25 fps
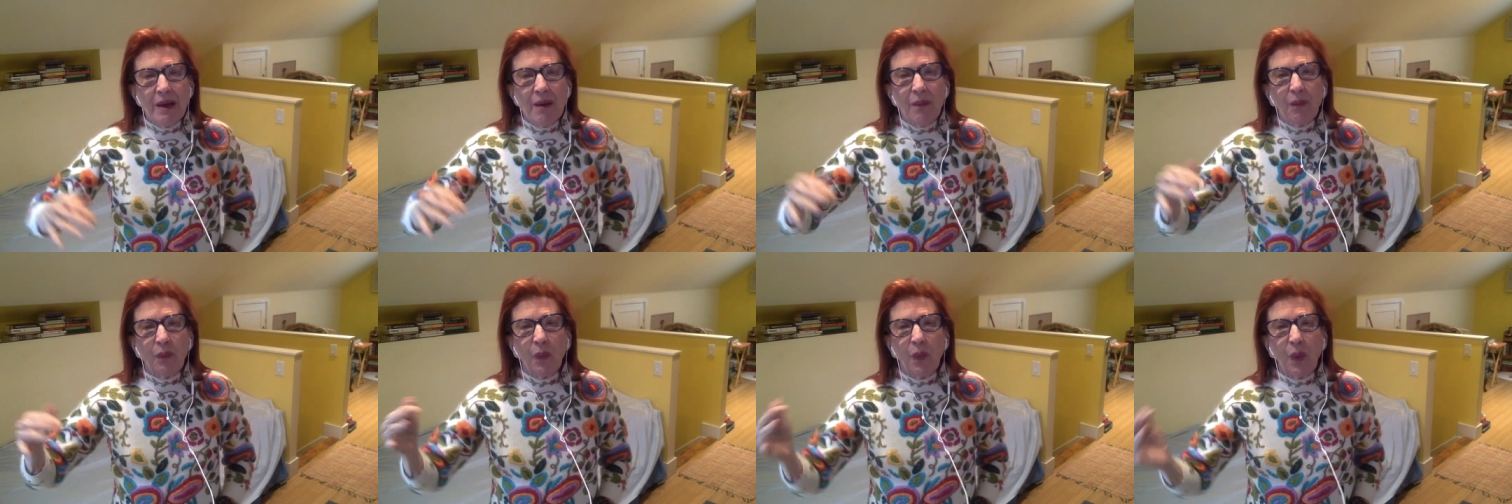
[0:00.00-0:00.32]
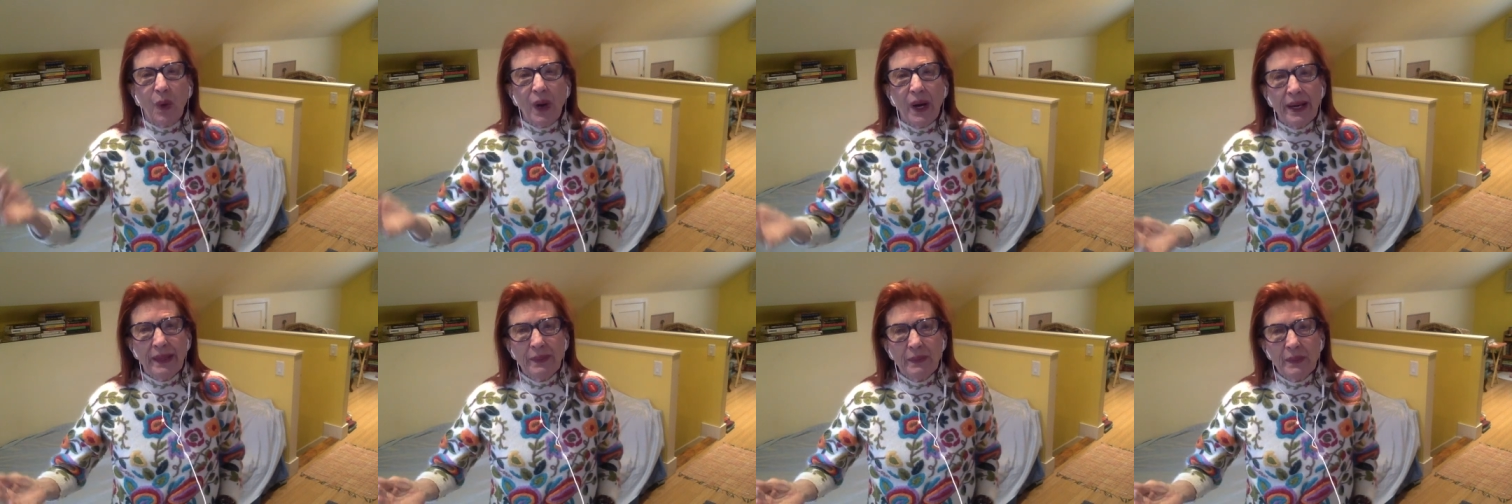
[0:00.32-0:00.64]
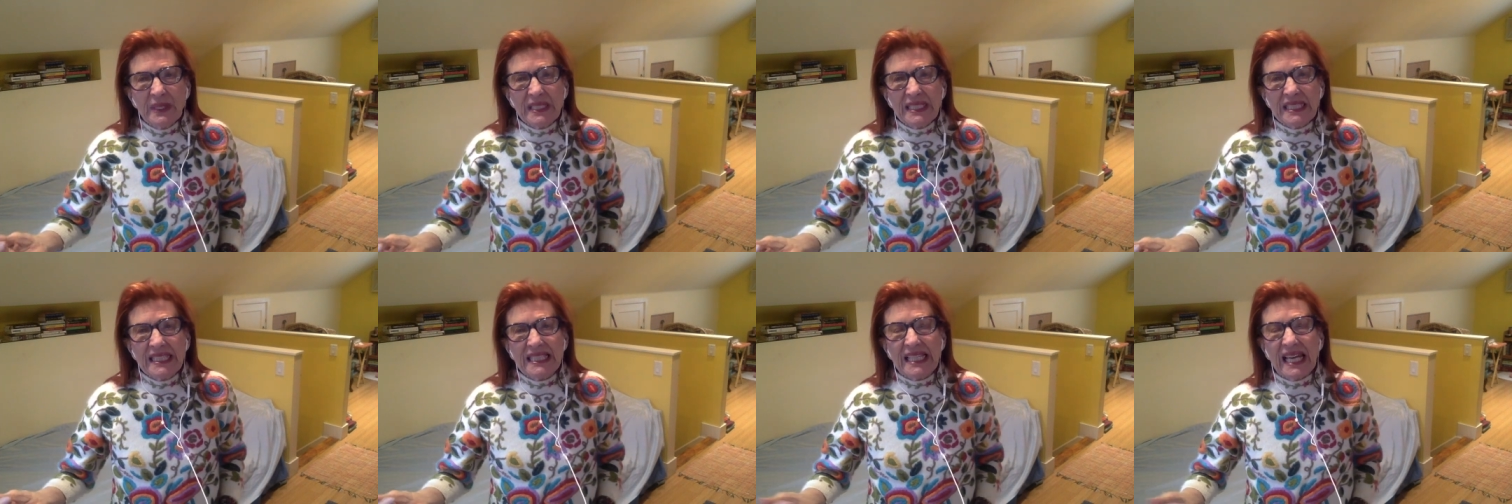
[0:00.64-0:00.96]
One
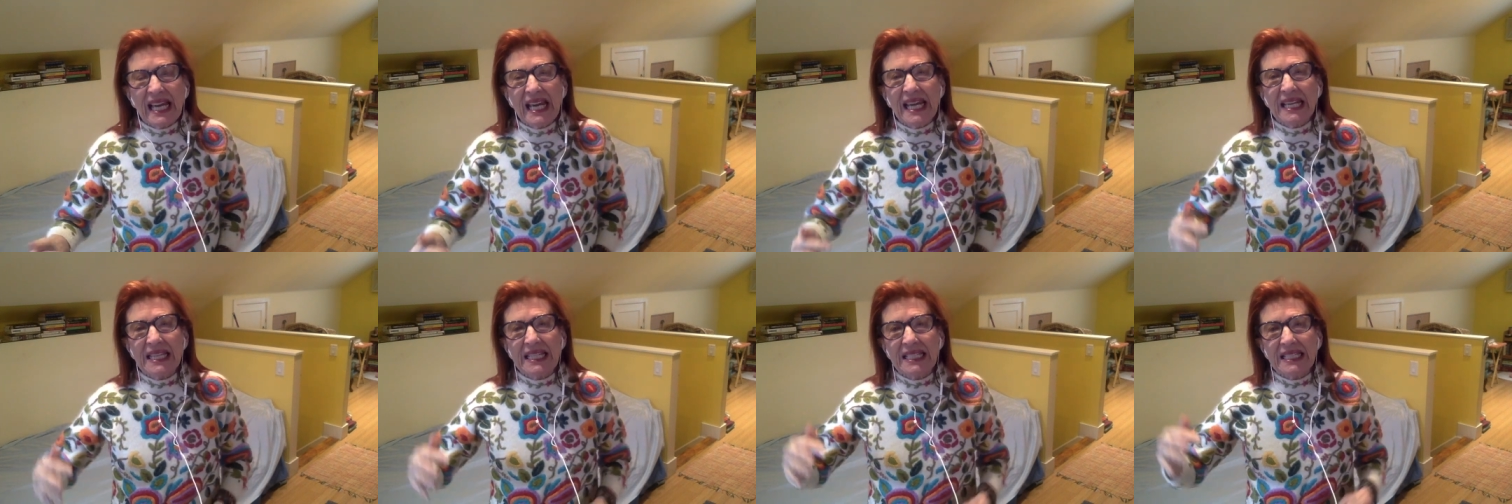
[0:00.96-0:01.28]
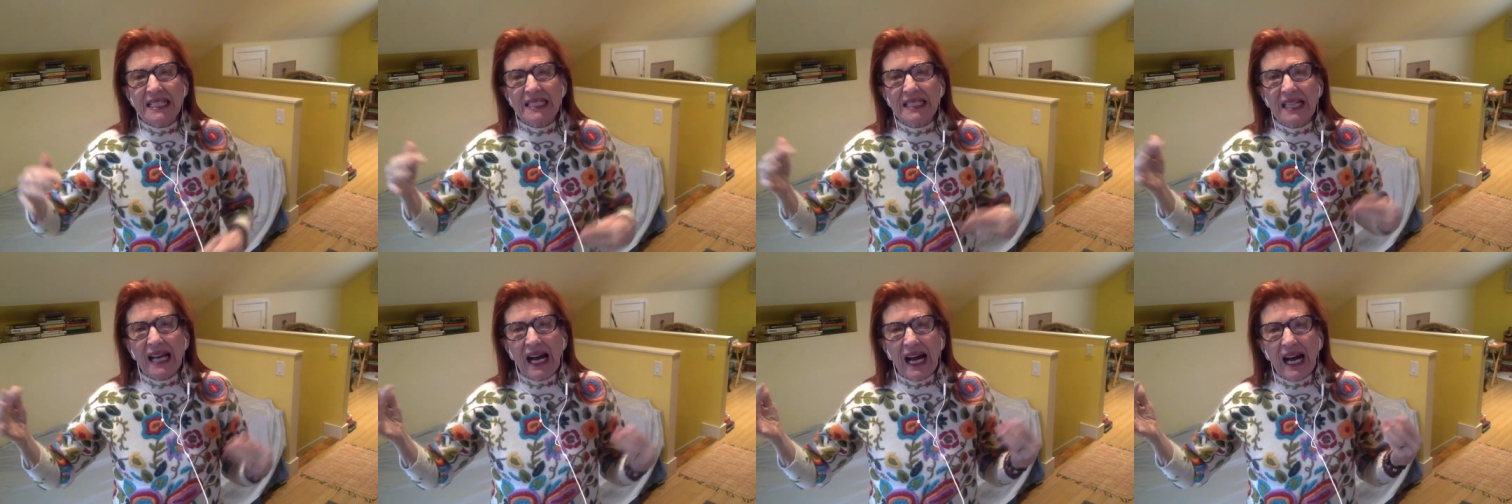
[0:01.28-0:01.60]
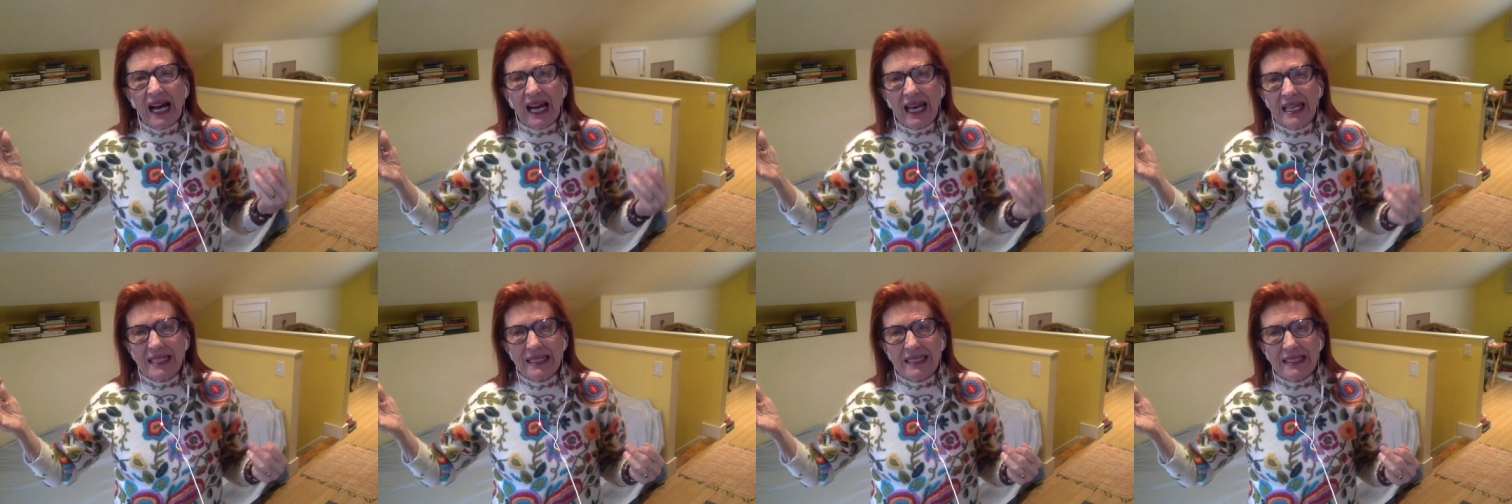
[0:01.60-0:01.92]
would say the
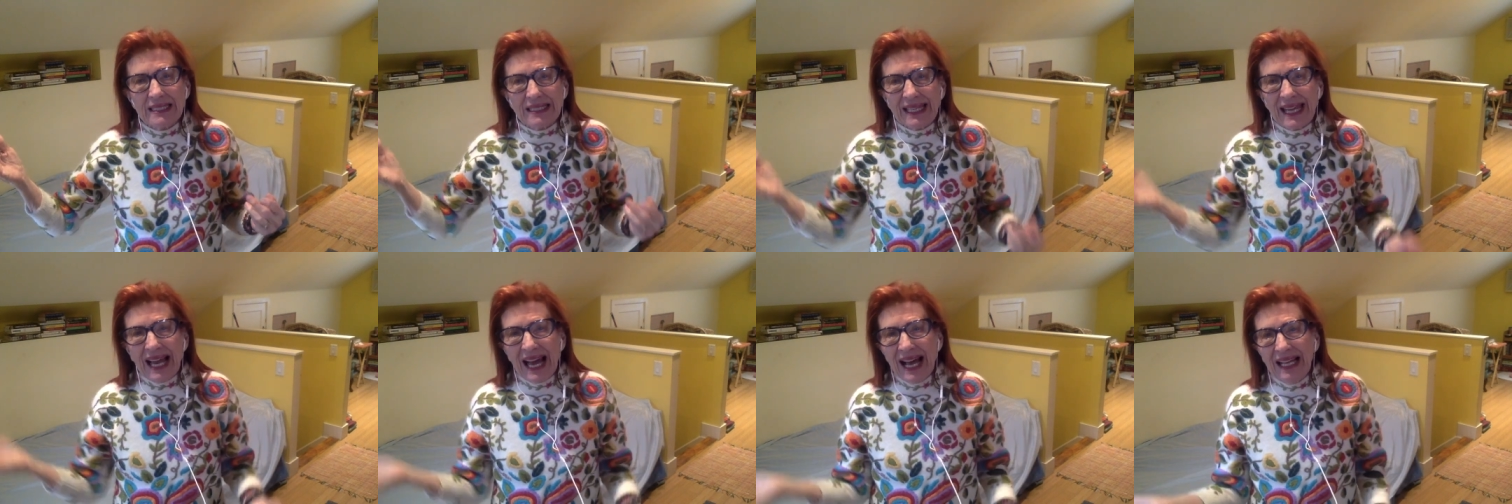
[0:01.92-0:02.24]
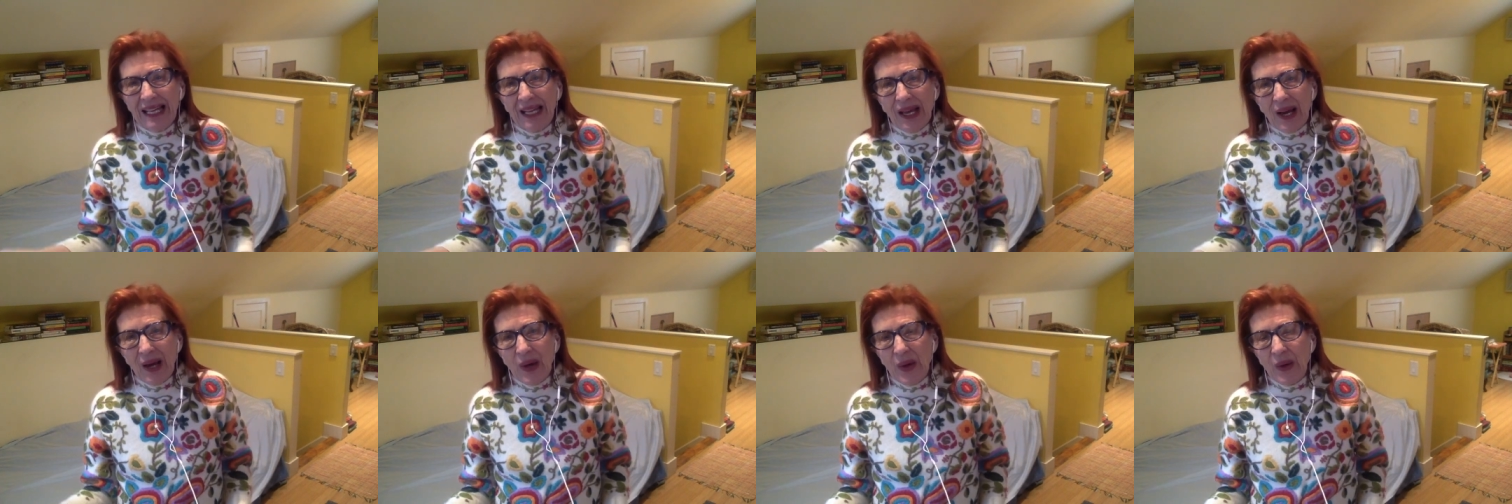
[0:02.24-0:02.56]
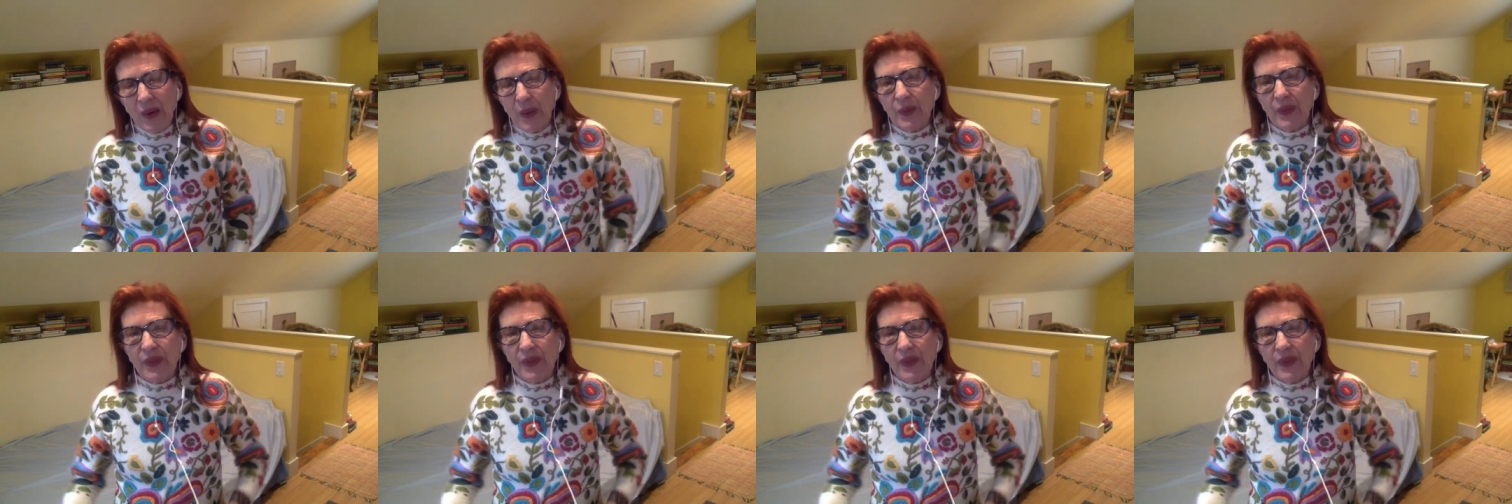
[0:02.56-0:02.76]
sky is yellow,